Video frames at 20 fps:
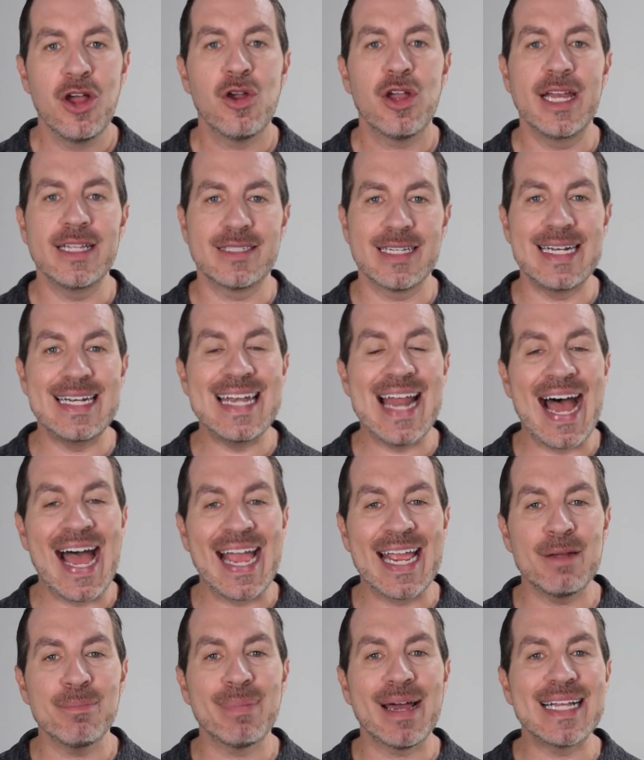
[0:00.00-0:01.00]
It's a
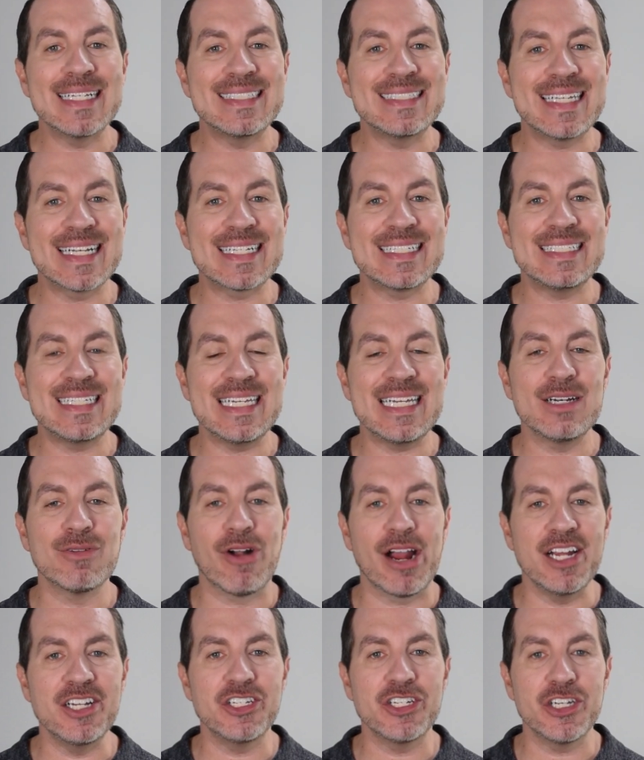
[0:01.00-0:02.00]
9:16
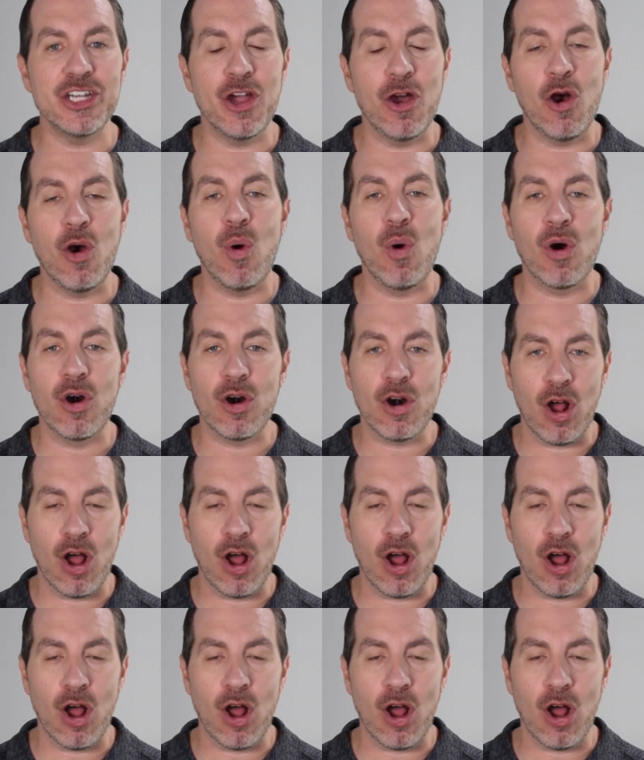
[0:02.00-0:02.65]
ratio, or